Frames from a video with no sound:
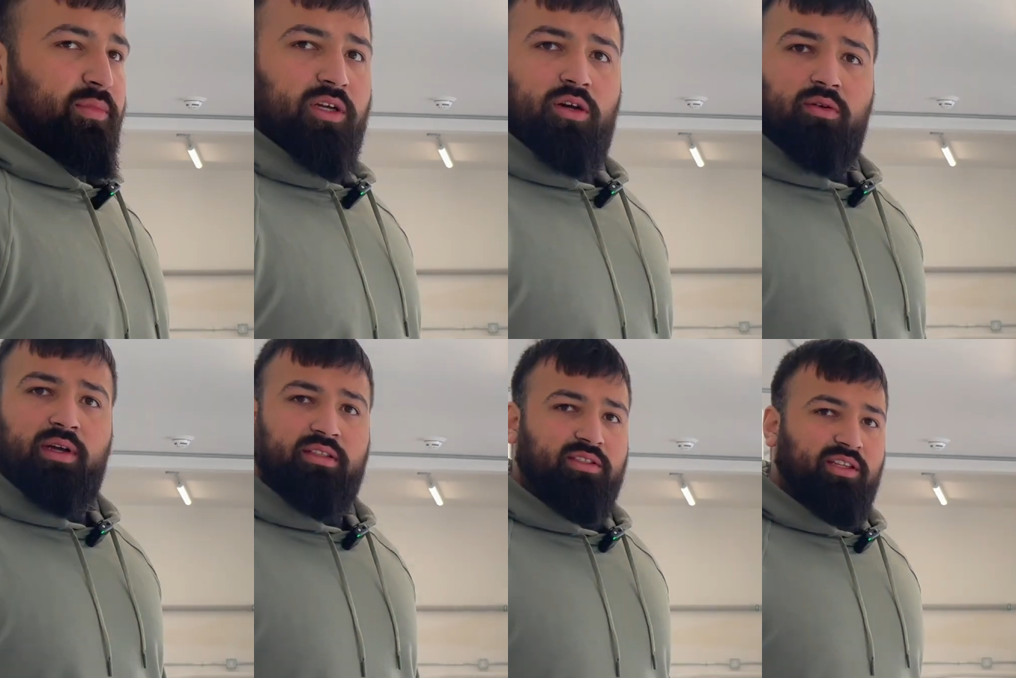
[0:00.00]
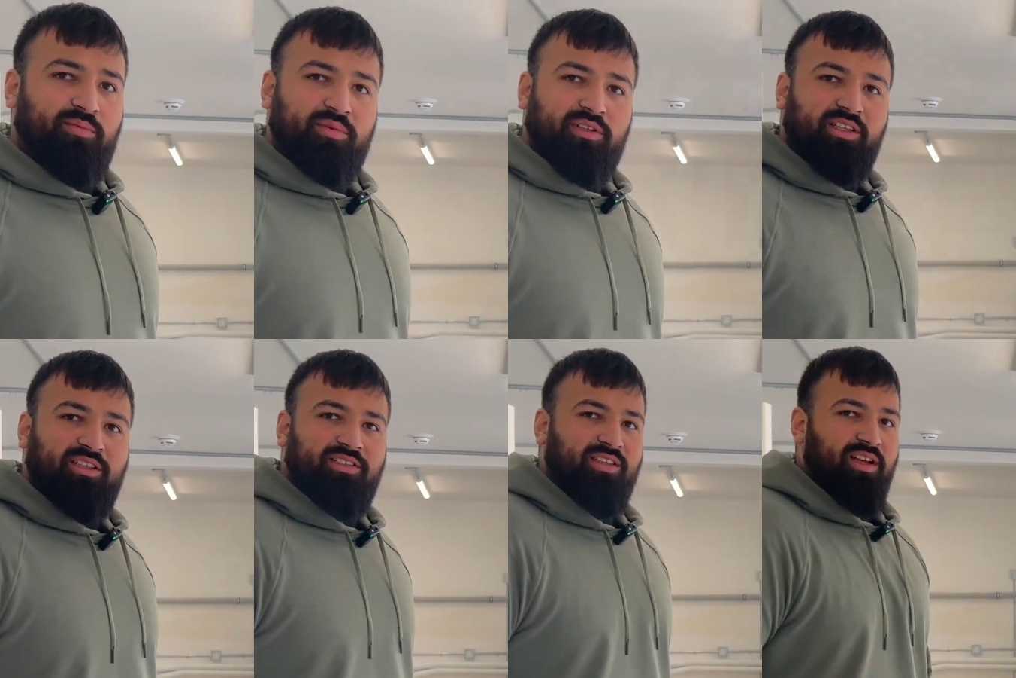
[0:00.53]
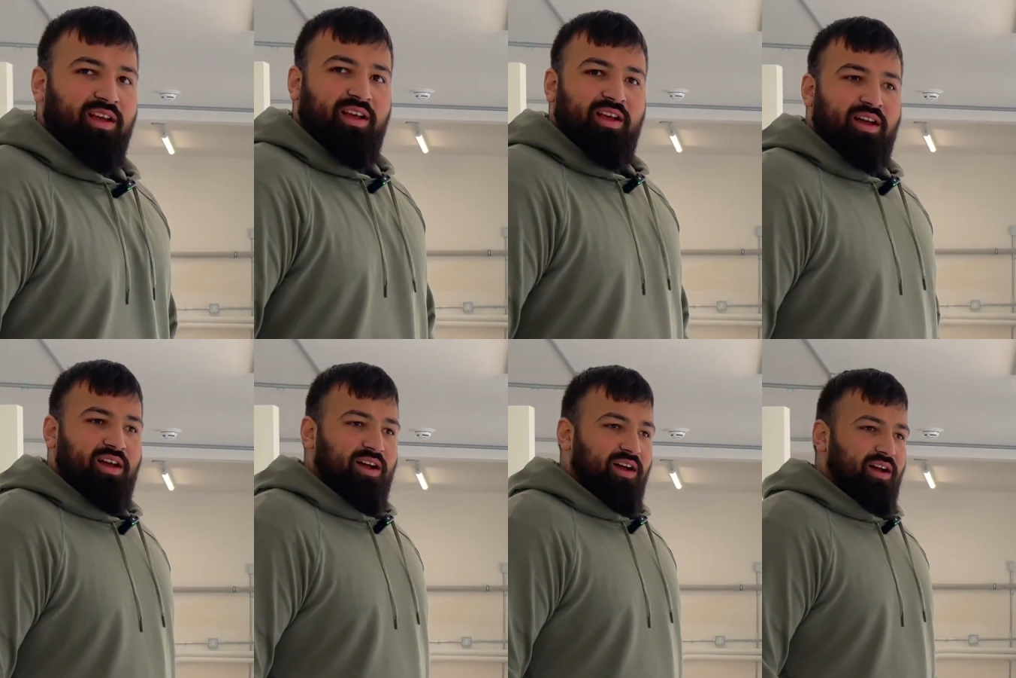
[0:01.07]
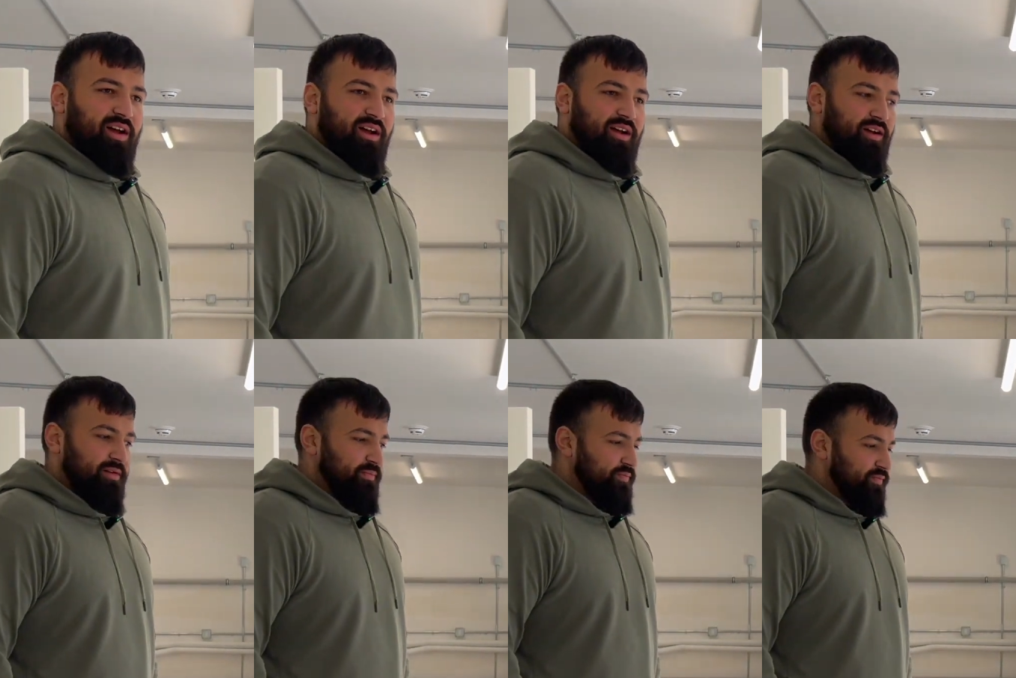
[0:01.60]
go as they please,
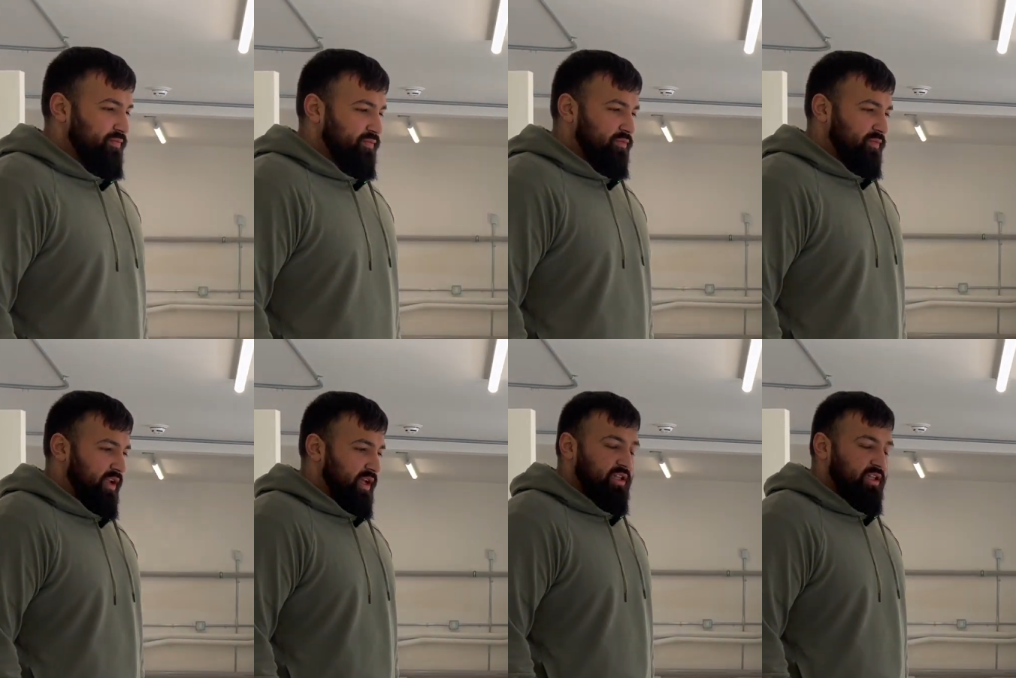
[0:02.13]
and